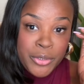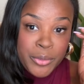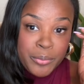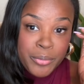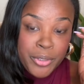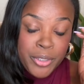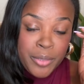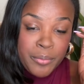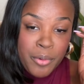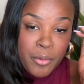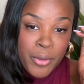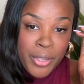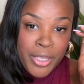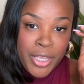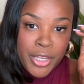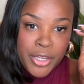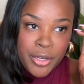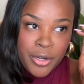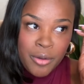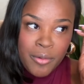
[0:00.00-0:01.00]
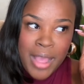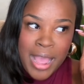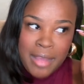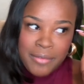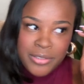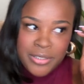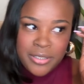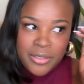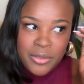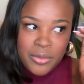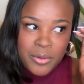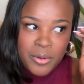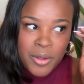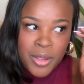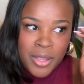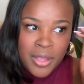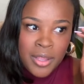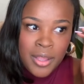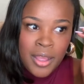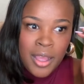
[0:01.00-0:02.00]
bullet point. And you don't have to
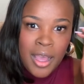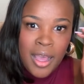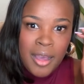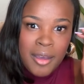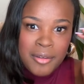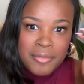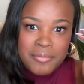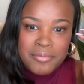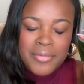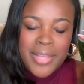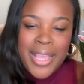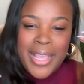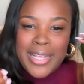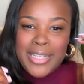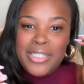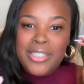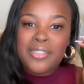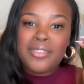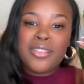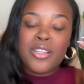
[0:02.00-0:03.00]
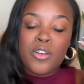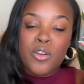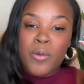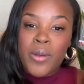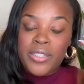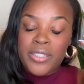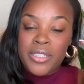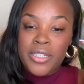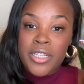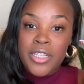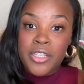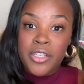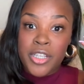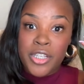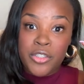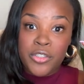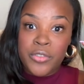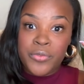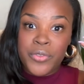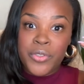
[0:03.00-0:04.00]
answer the question in the
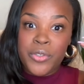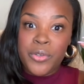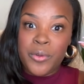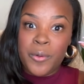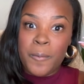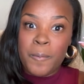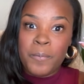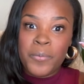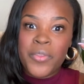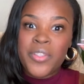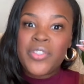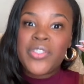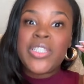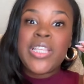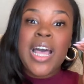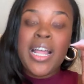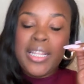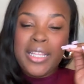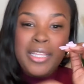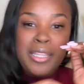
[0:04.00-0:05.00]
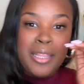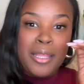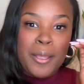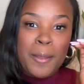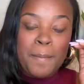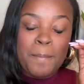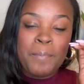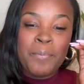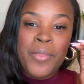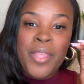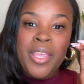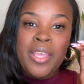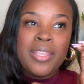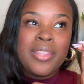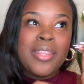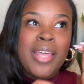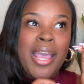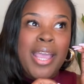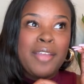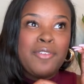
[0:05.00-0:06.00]
interview telling them
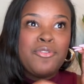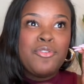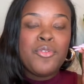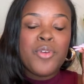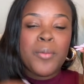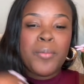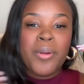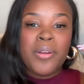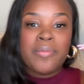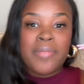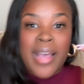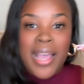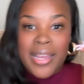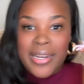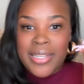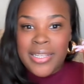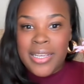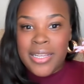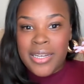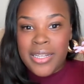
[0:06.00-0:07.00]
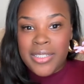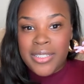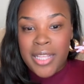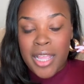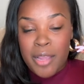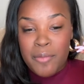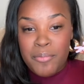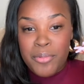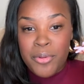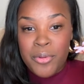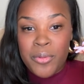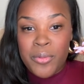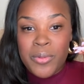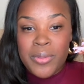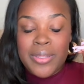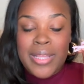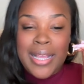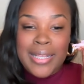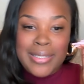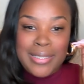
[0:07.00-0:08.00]
that you are providing an example
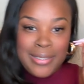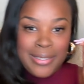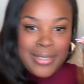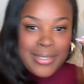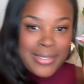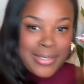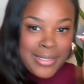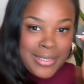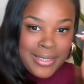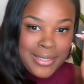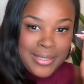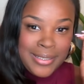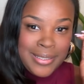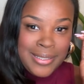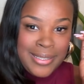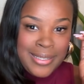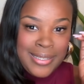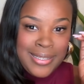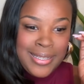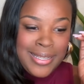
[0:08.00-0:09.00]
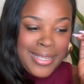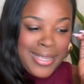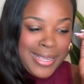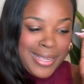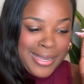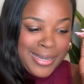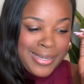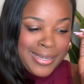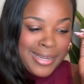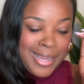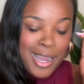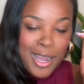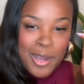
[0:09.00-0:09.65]
that's listed in